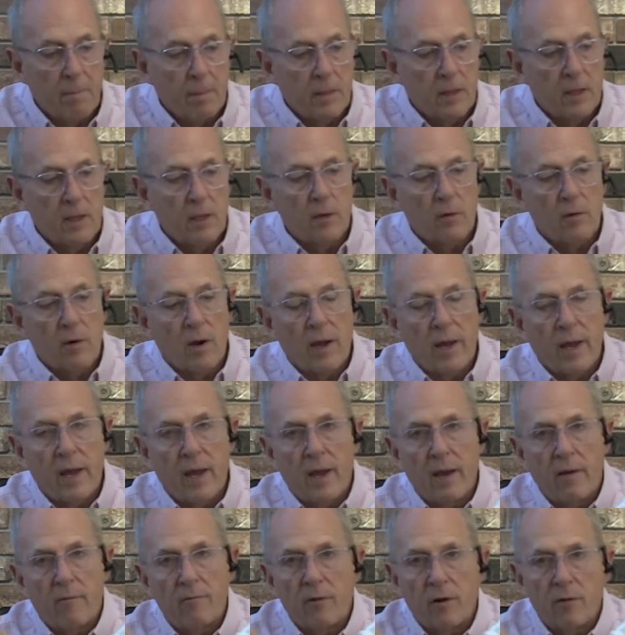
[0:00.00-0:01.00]
Here I
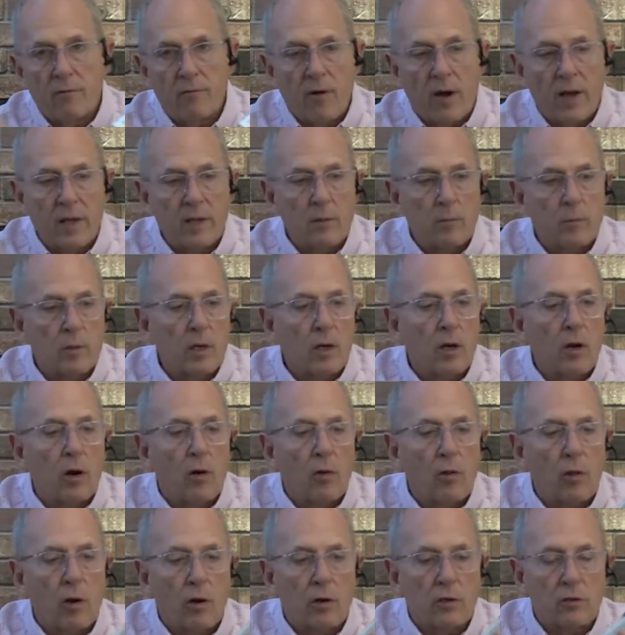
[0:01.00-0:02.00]
have a vitamin
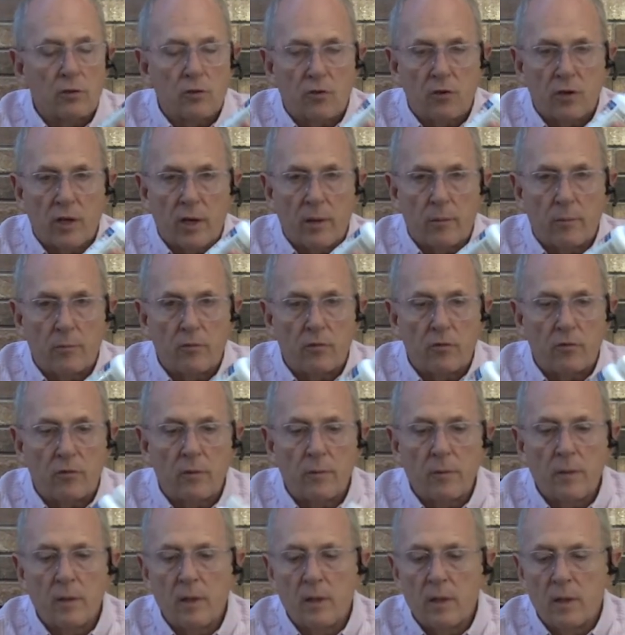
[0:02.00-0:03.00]
called Heart Gems.
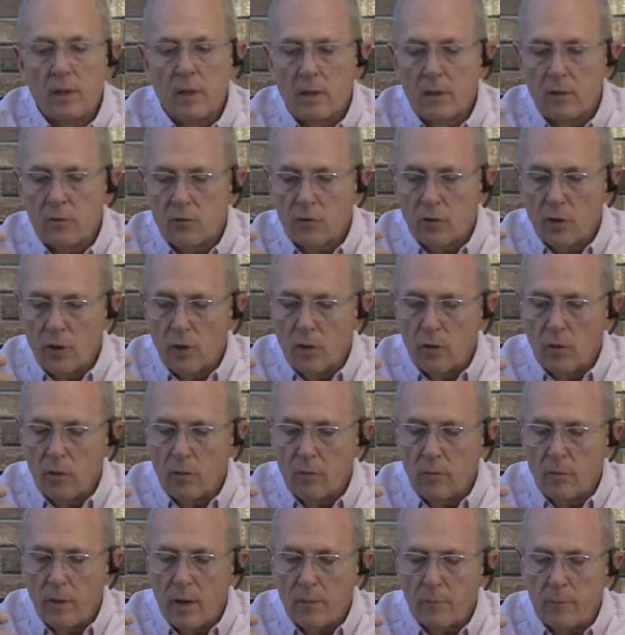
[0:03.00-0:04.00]

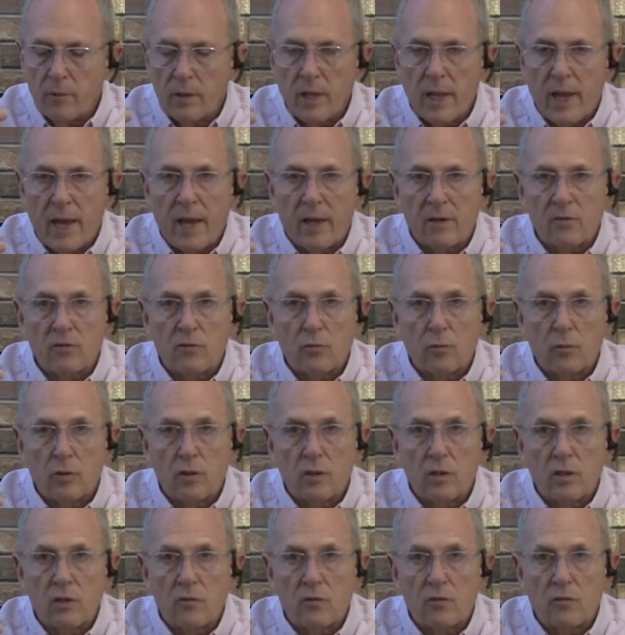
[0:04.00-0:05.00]
So I'm going to ask, would
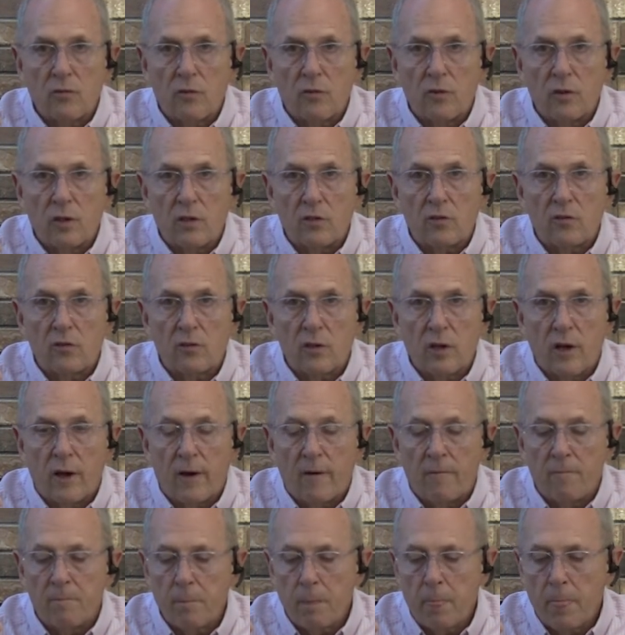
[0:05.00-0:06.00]
this
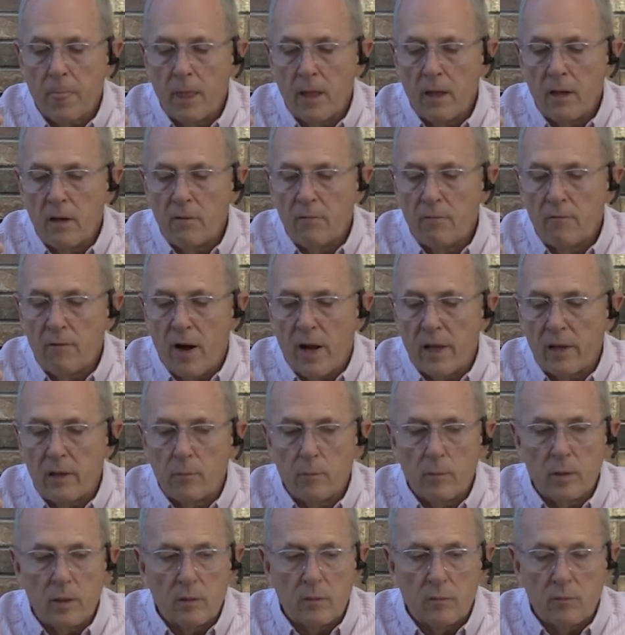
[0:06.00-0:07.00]

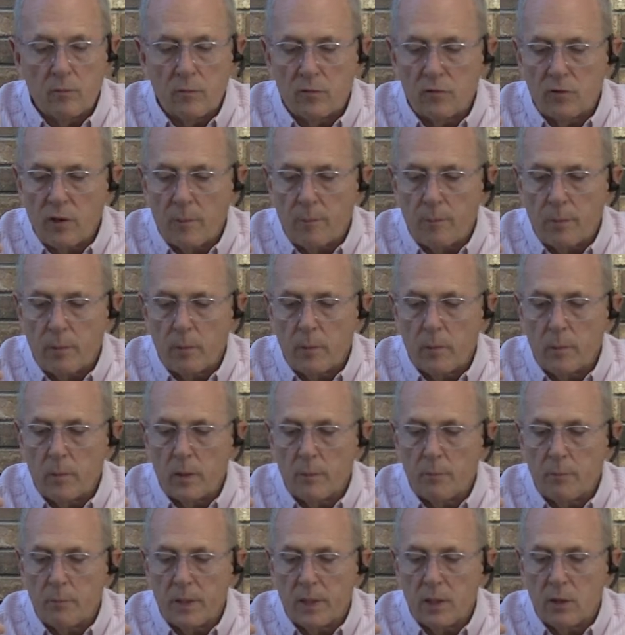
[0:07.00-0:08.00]
vitamin
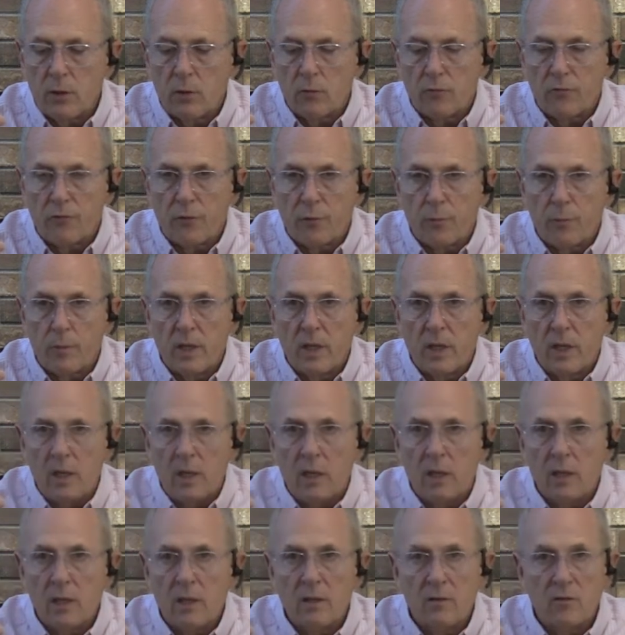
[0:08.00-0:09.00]
supplement be good for
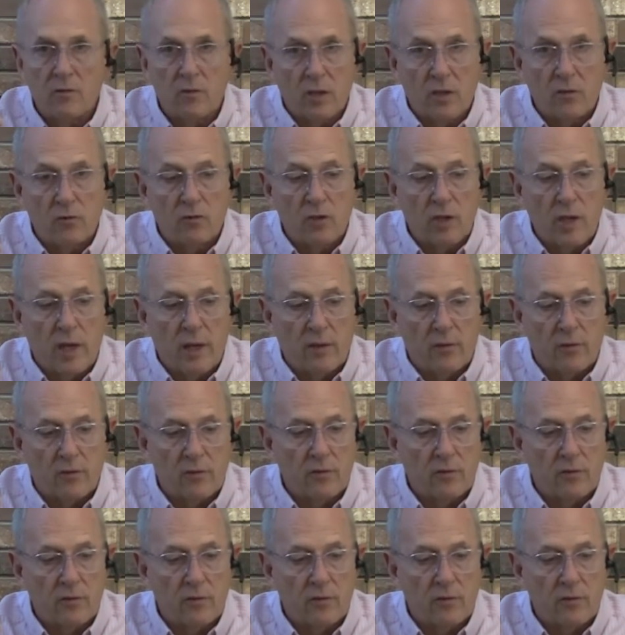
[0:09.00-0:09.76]
me? Says yes.